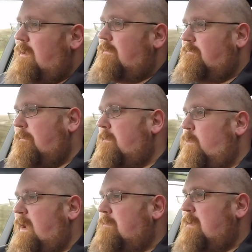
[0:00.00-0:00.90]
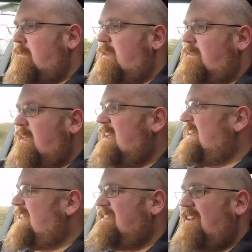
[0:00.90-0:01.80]
from the wing mirrors,
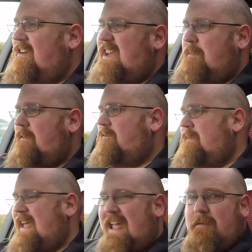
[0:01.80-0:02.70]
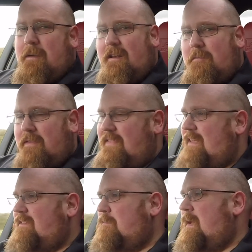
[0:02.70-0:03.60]
a tiny bit from the A-pillar, but
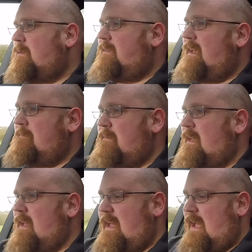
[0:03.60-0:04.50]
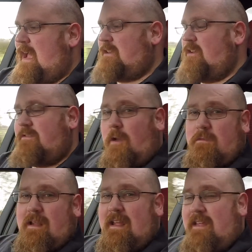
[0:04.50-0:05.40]
that's about it, and you don't
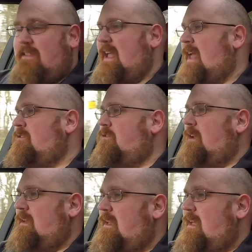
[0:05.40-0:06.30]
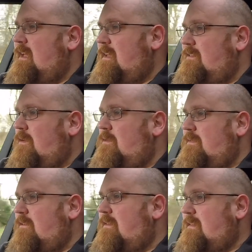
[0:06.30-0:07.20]
hear the engine. So
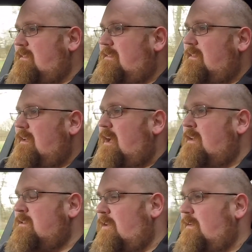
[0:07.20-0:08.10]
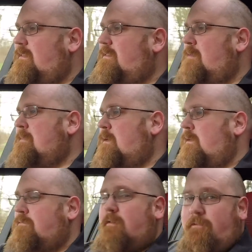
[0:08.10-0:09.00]
there is a nice amount
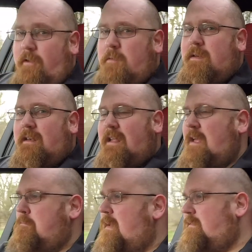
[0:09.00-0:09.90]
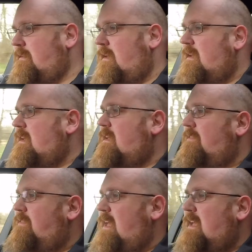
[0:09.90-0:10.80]
of refinement in here, better
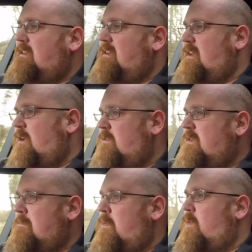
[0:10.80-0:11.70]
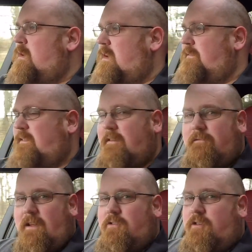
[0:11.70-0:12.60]
than, you know, your more kind of
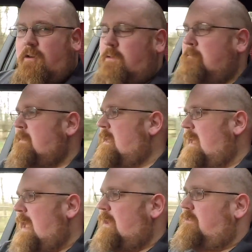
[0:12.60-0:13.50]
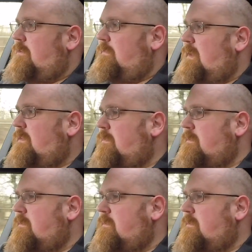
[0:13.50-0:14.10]
conventional SUVs from the